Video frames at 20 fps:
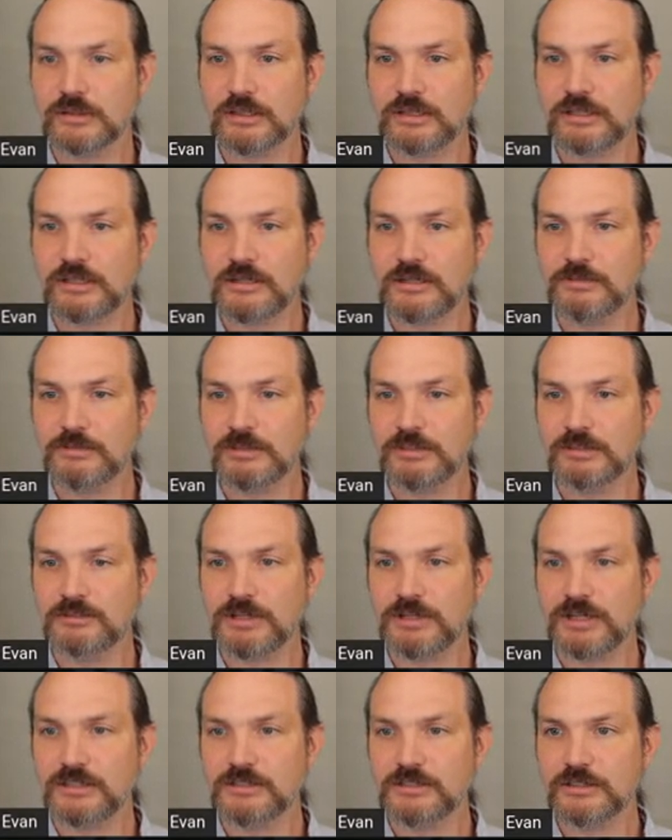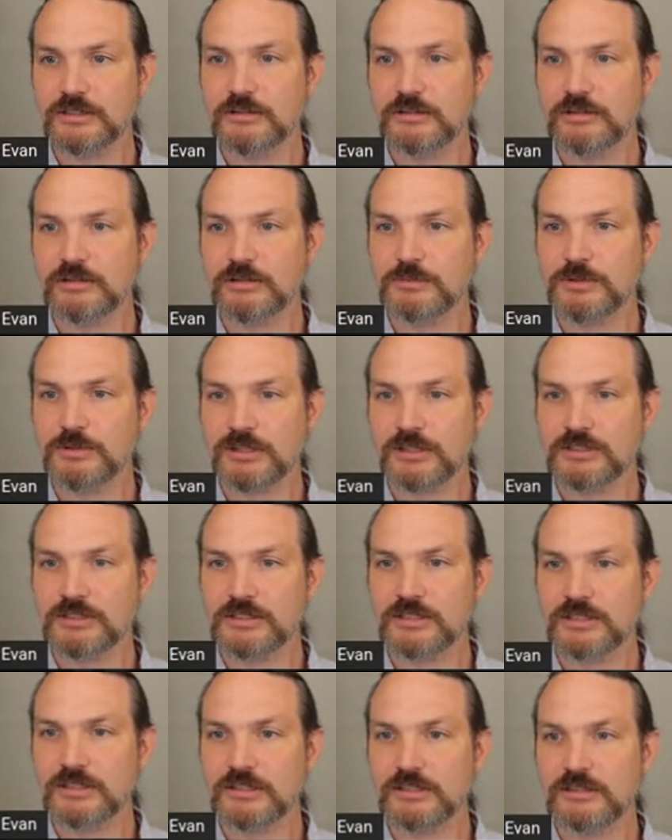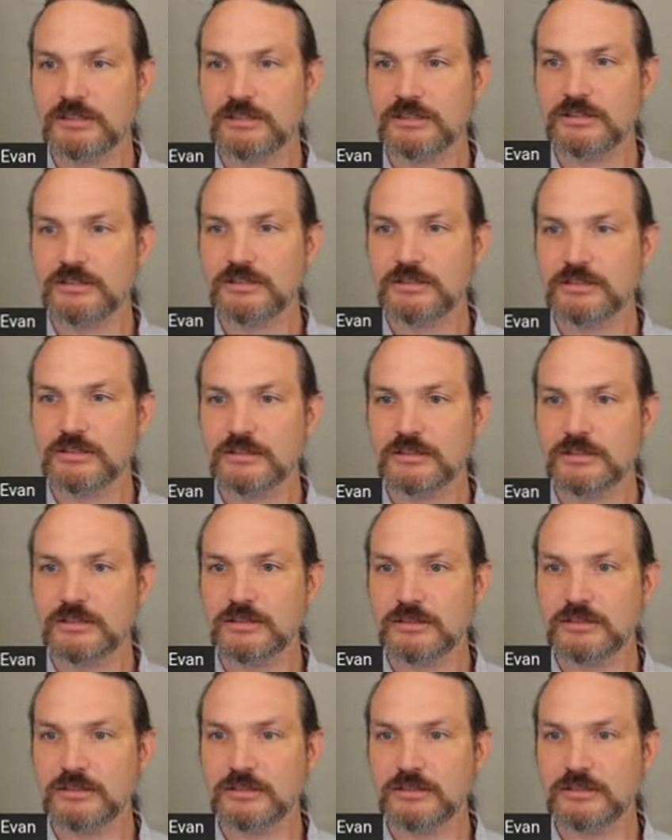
Enabling pod security policies.